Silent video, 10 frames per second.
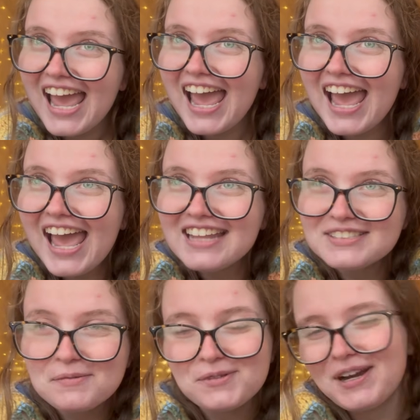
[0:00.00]
and
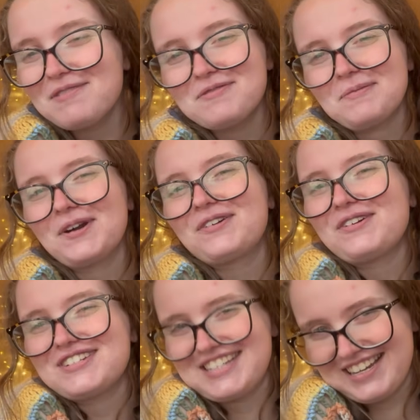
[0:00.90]
subscribe for more
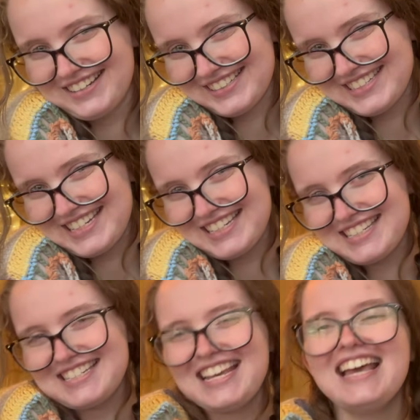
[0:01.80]
crochet
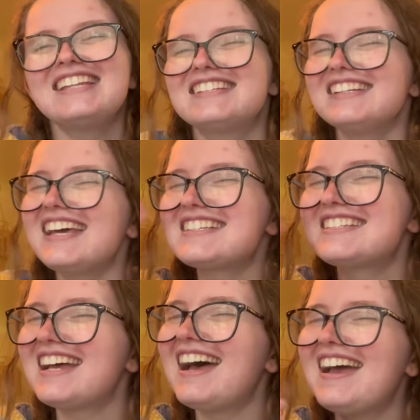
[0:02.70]
content. Till next
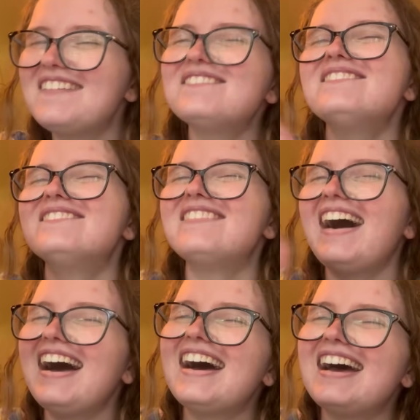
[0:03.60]
time,
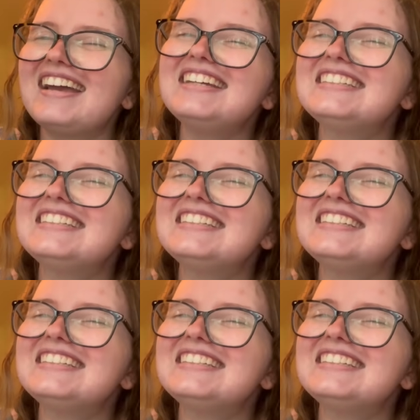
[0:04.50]
bye!